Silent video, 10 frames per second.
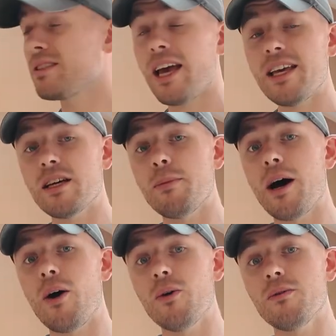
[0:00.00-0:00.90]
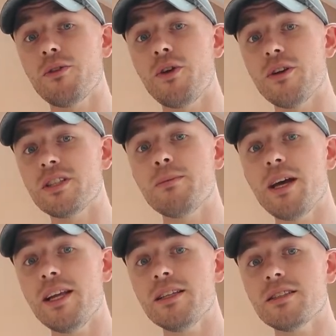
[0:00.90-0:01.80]
take about 30
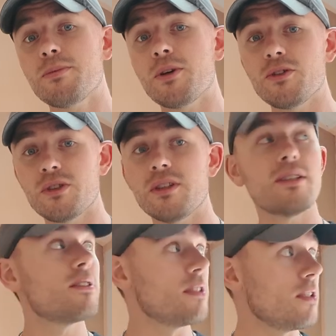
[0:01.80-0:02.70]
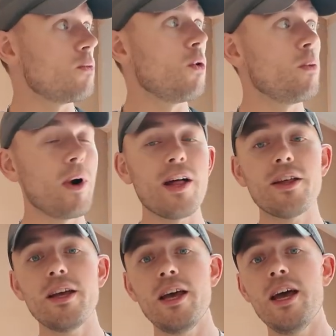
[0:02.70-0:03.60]
minutes because it's warm
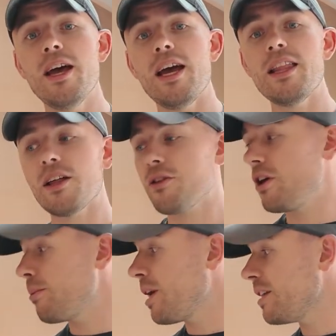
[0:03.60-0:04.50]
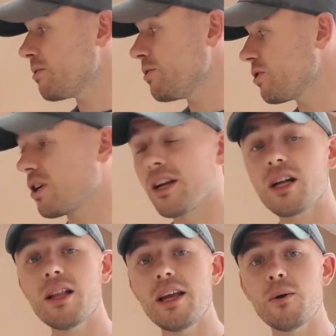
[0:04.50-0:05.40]
weather. In that 30 minutes, we're just going to
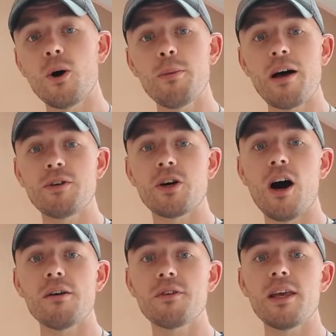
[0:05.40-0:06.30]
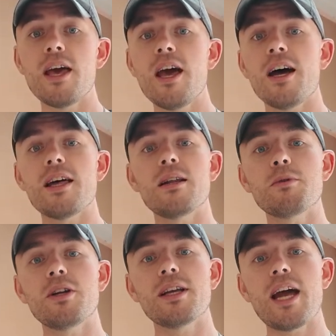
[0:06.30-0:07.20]
clear up, have a coffee, and then I'm
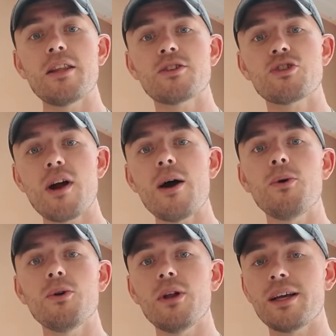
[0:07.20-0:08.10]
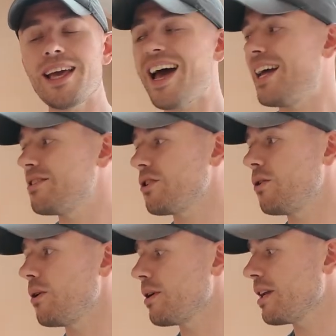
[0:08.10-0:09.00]
going to get the trowel again.
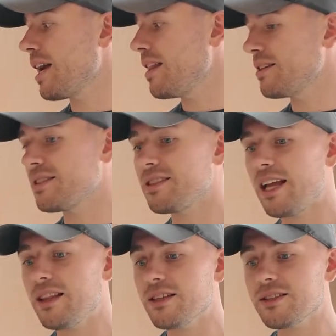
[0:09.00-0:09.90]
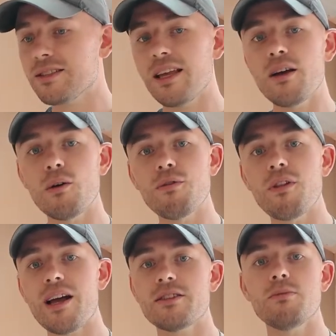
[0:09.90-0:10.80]
So I'm going to get this stainless steel
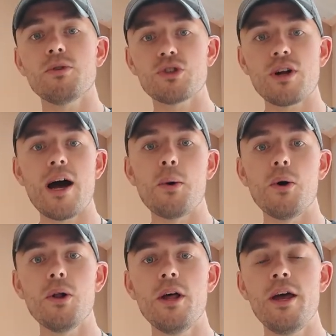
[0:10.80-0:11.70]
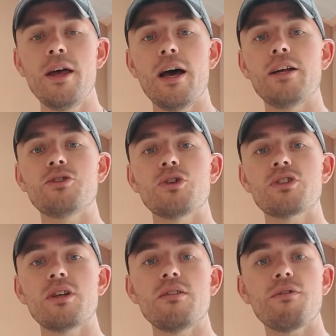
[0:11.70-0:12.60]
flexible trowel and
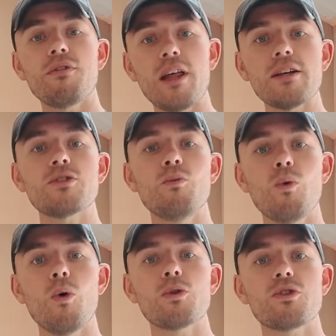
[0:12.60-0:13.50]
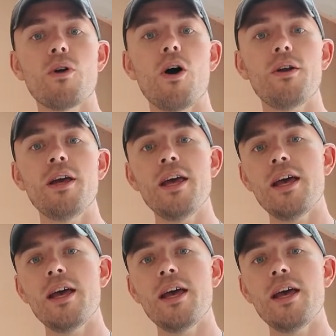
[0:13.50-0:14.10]
just flick some water on,